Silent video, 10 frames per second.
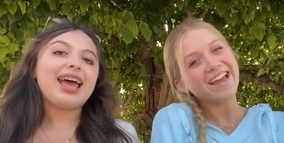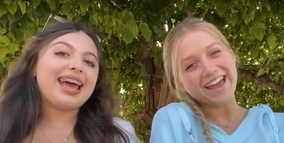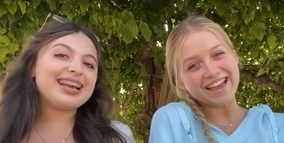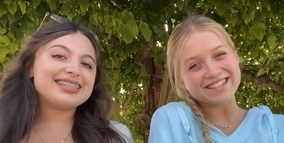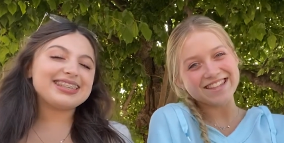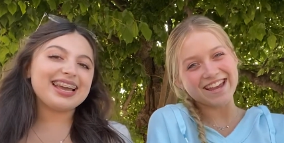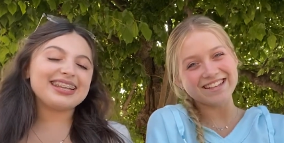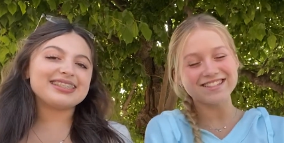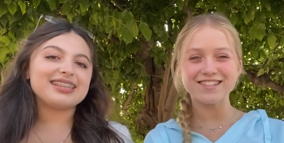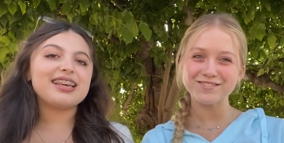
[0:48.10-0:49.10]
Speaker 1: Hey
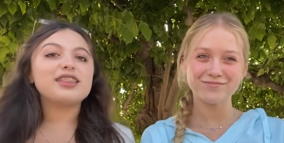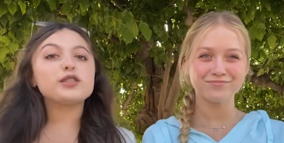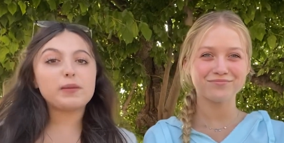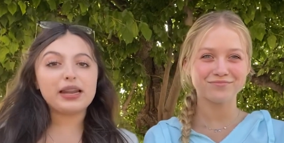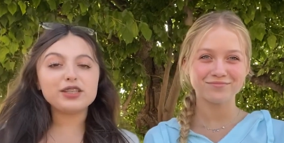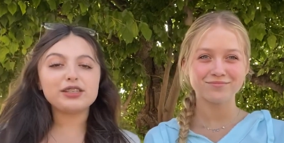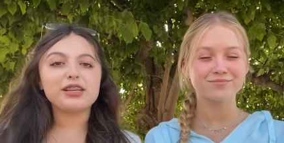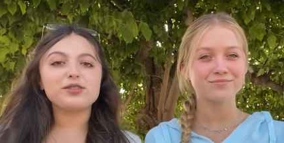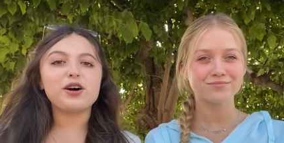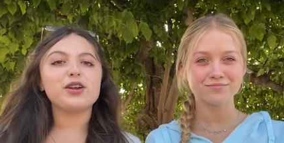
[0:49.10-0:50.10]
Saints! The Spanish
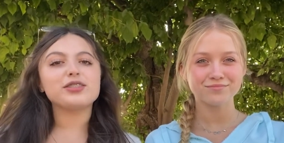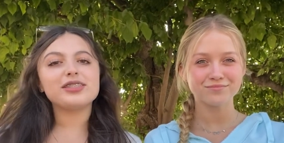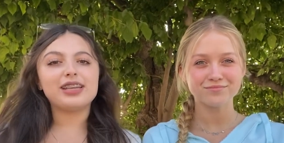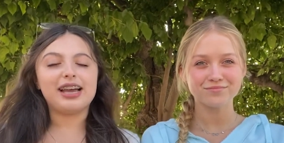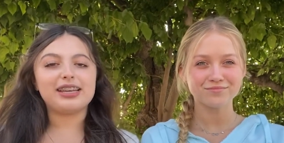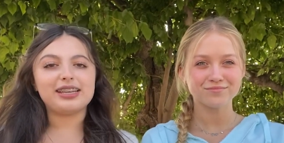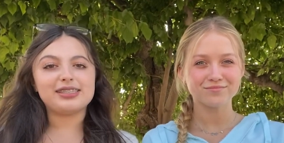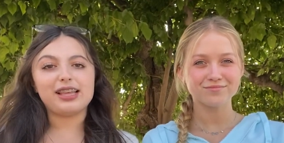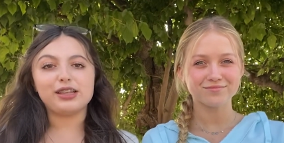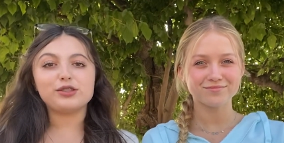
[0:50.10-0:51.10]
National Honor Society is
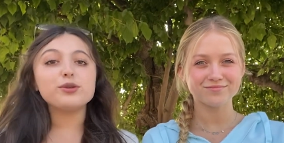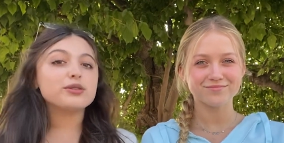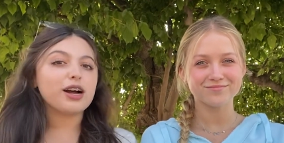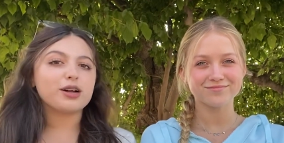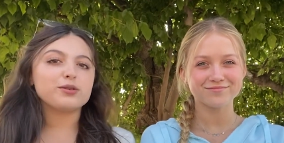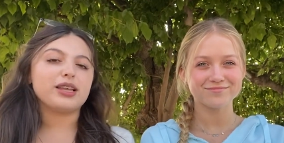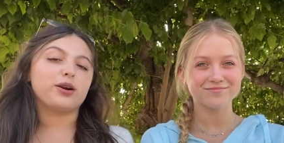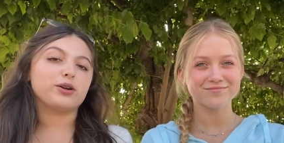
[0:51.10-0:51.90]
selling two tacos and